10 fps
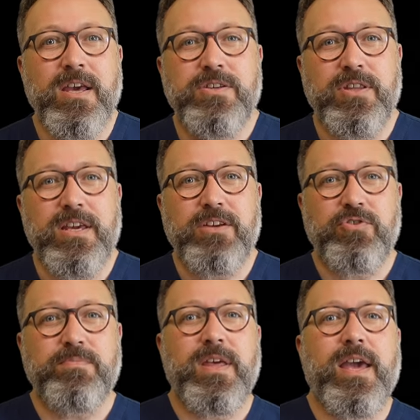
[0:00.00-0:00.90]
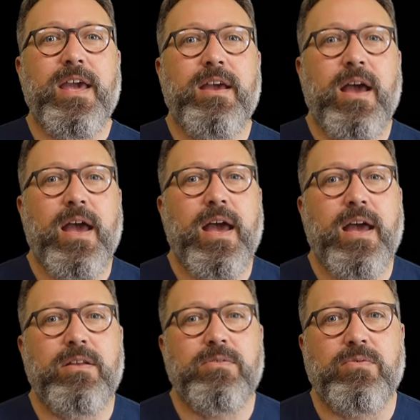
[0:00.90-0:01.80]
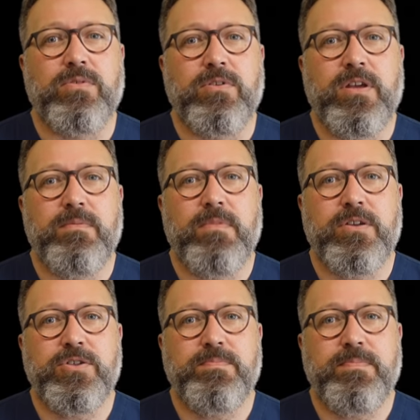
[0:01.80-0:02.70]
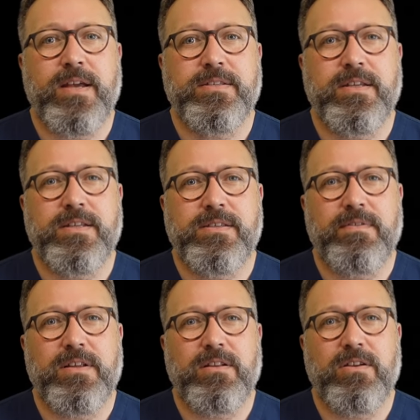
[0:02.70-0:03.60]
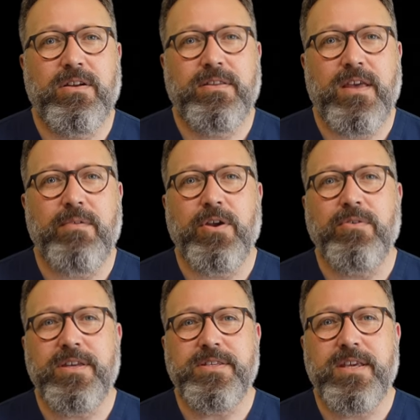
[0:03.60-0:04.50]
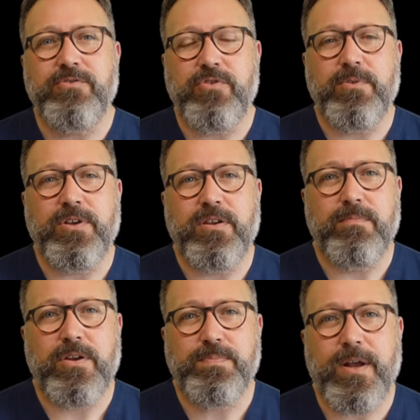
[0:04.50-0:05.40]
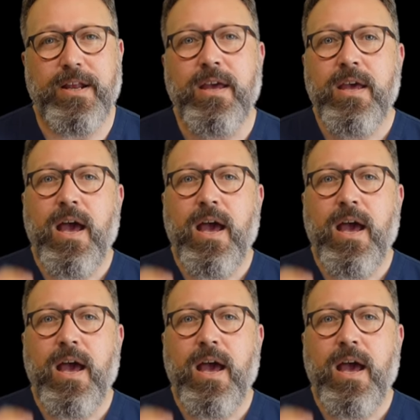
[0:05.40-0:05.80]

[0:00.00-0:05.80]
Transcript: So the eardrum there, looking much better. Let's have a little look. There we go. There's the eardrum looking much better.